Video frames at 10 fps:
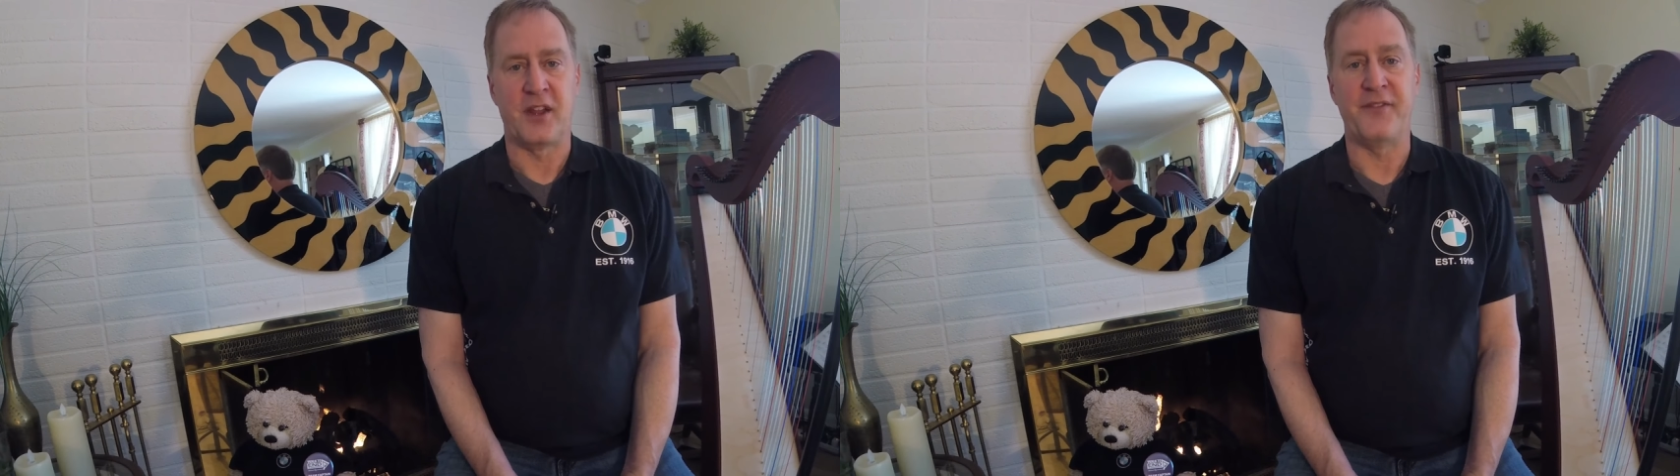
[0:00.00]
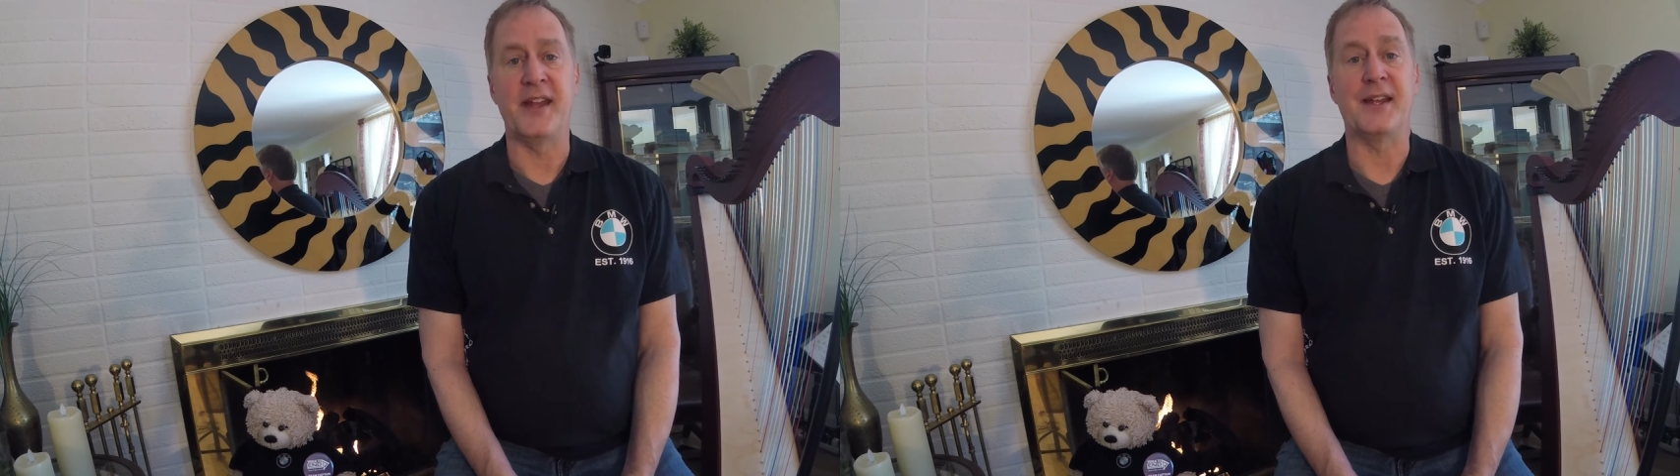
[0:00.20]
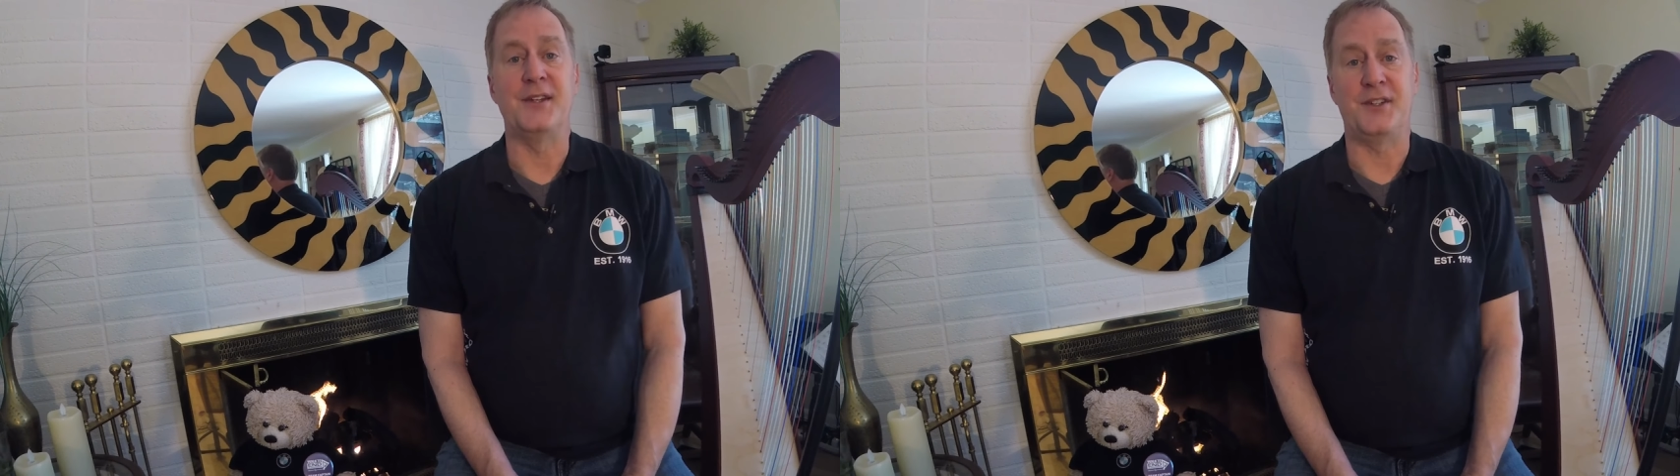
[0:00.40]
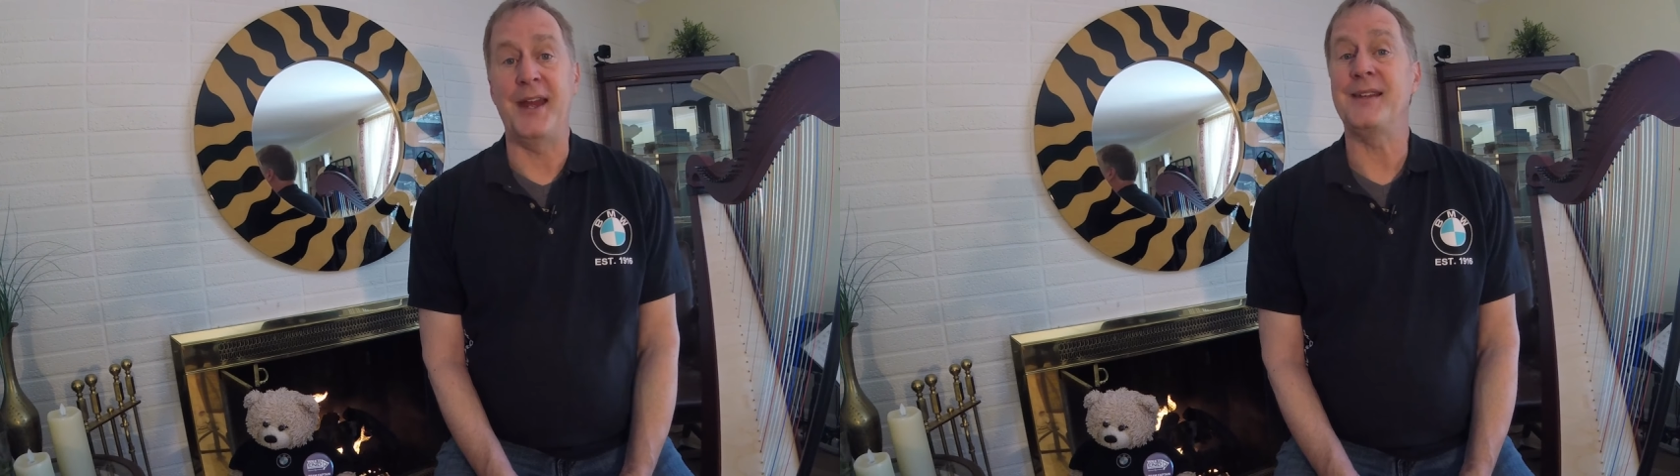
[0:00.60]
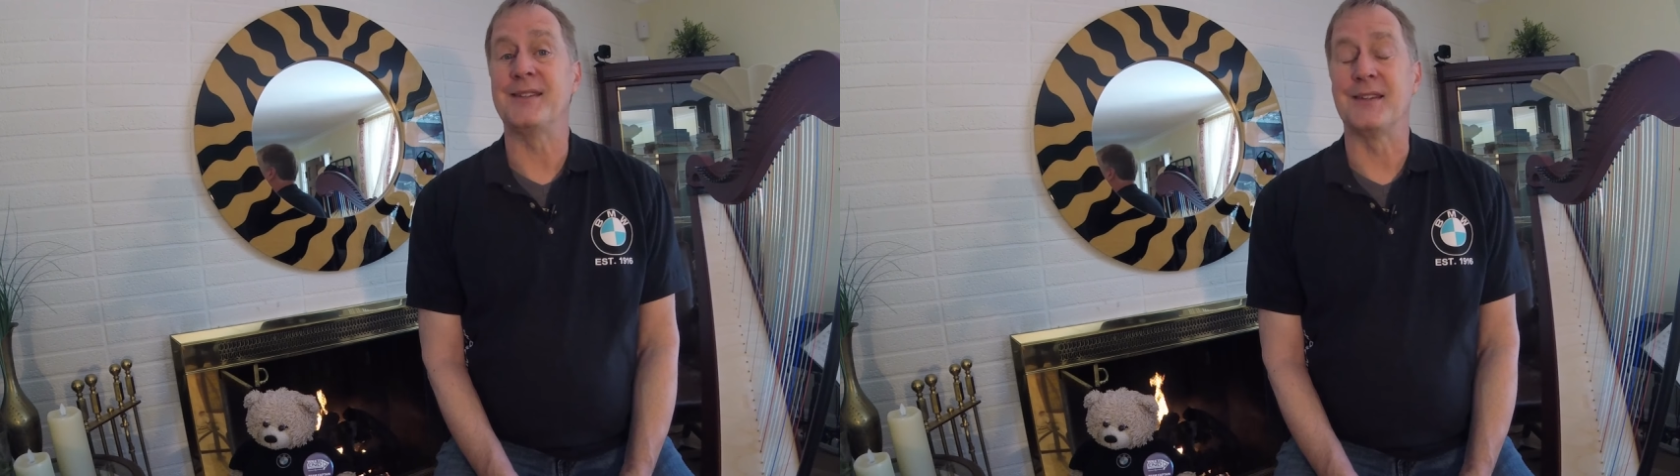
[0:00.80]
They can
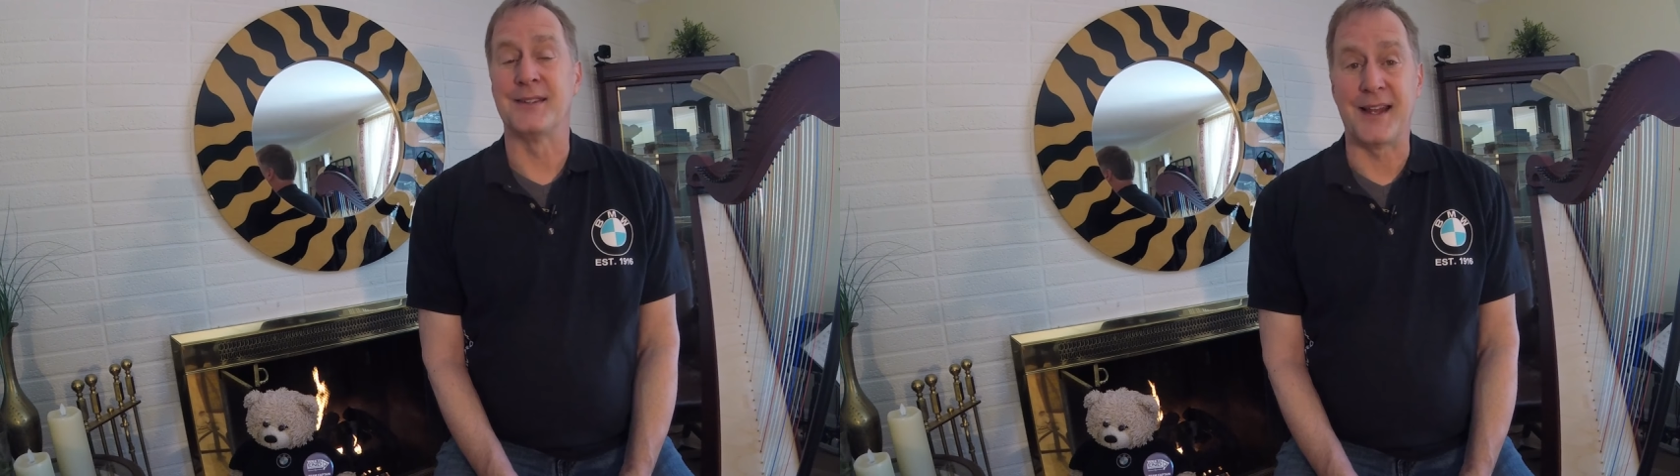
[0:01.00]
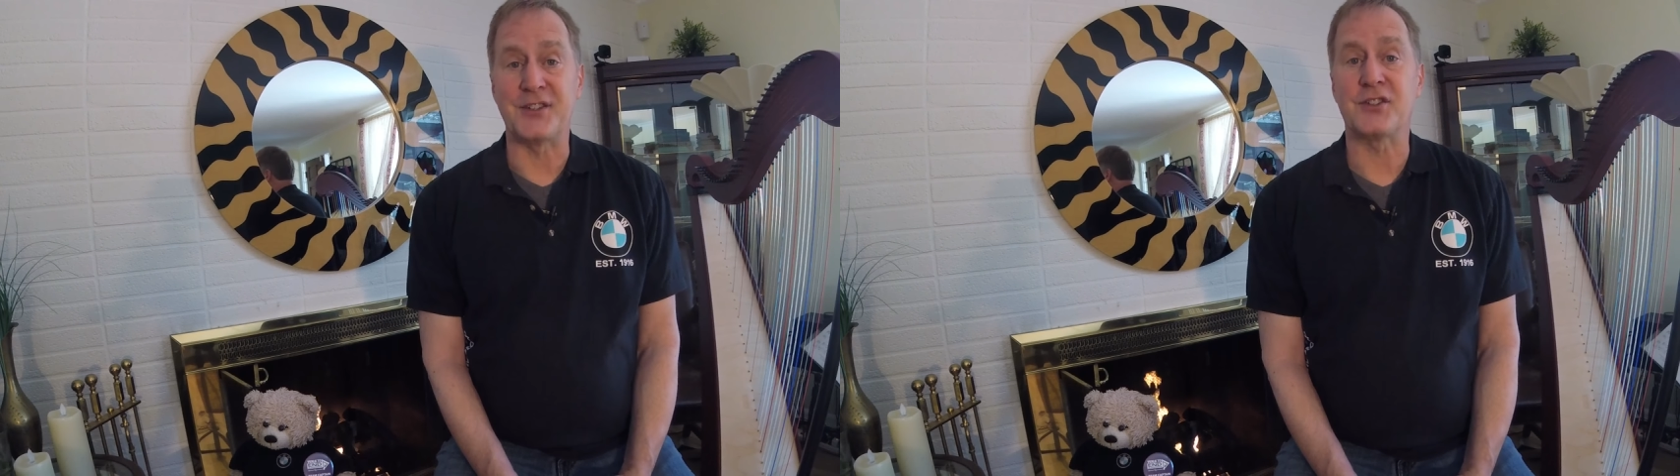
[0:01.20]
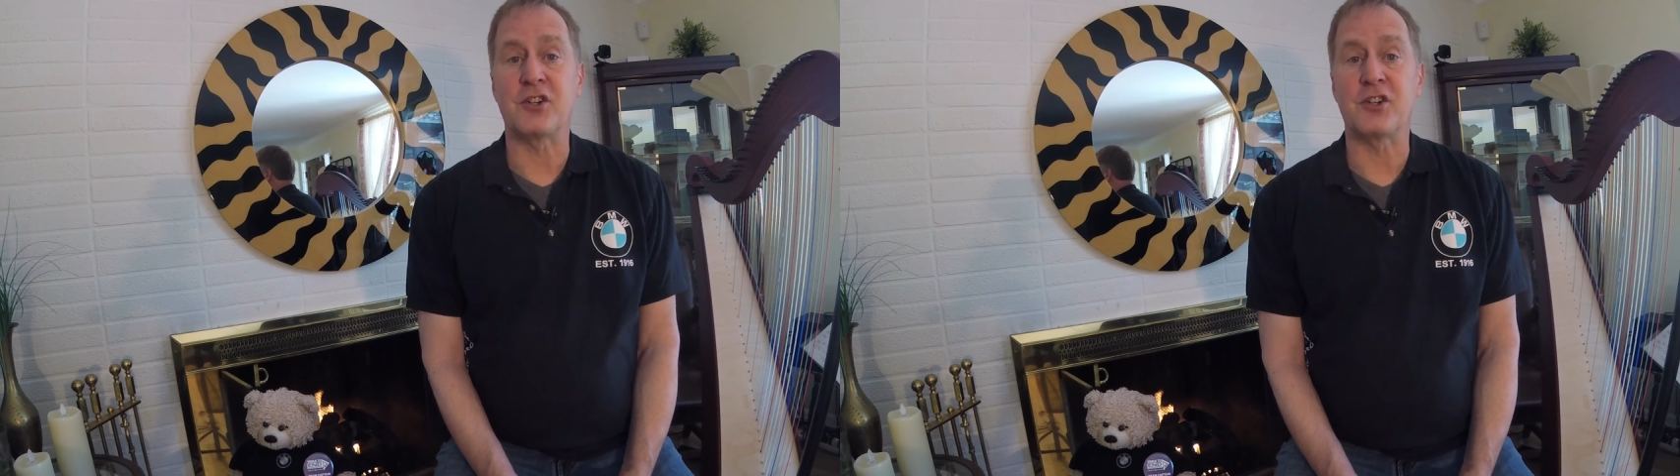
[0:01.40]
take less